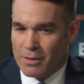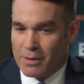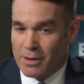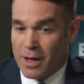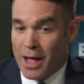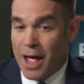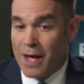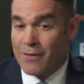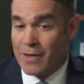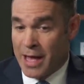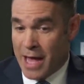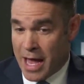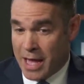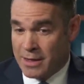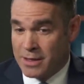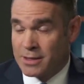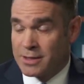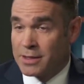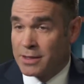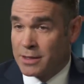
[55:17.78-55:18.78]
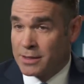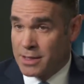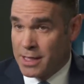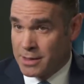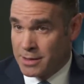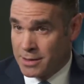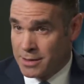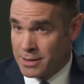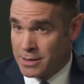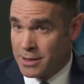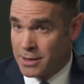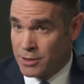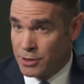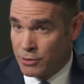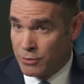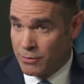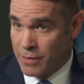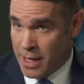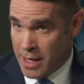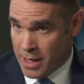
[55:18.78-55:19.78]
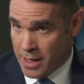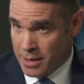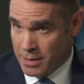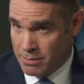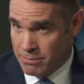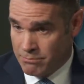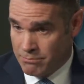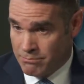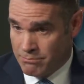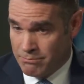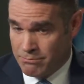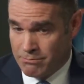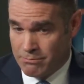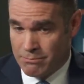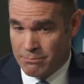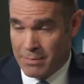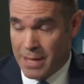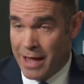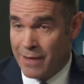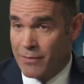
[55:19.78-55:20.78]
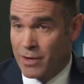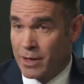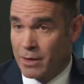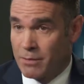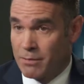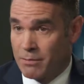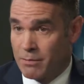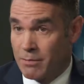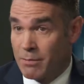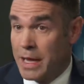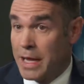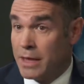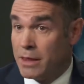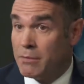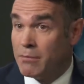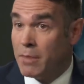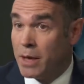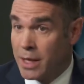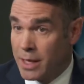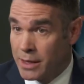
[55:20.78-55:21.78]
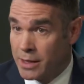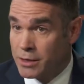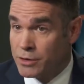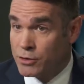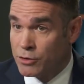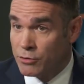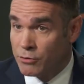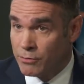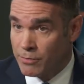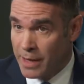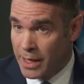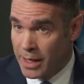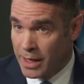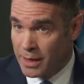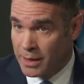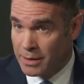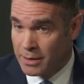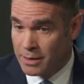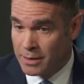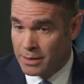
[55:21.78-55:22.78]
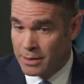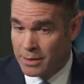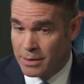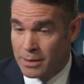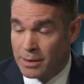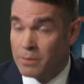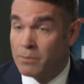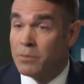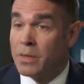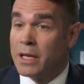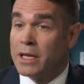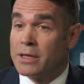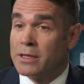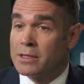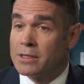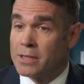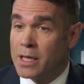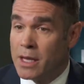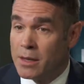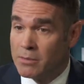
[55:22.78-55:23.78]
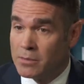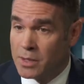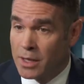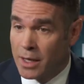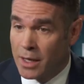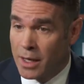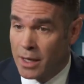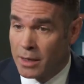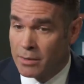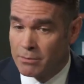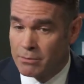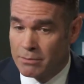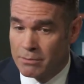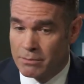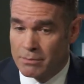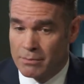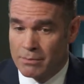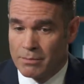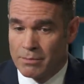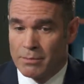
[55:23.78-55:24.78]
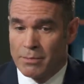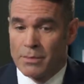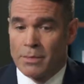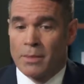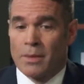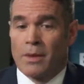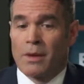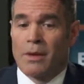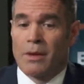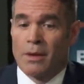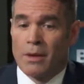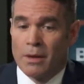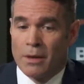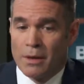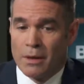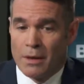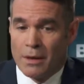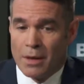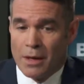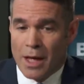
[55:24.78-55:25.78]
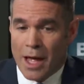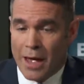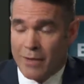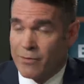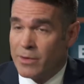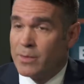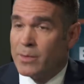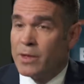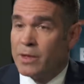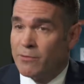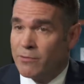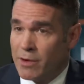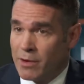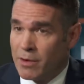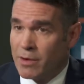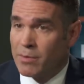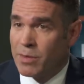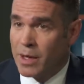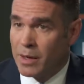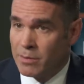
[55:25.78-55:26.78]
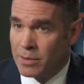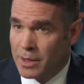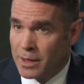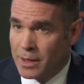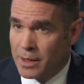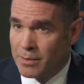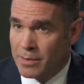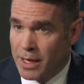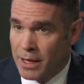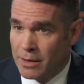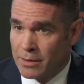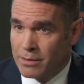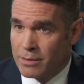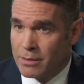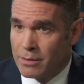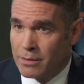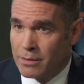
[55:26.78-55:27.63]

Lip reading: having had the successes that you've had, having made the money that you've made, but at the same time, having been very public about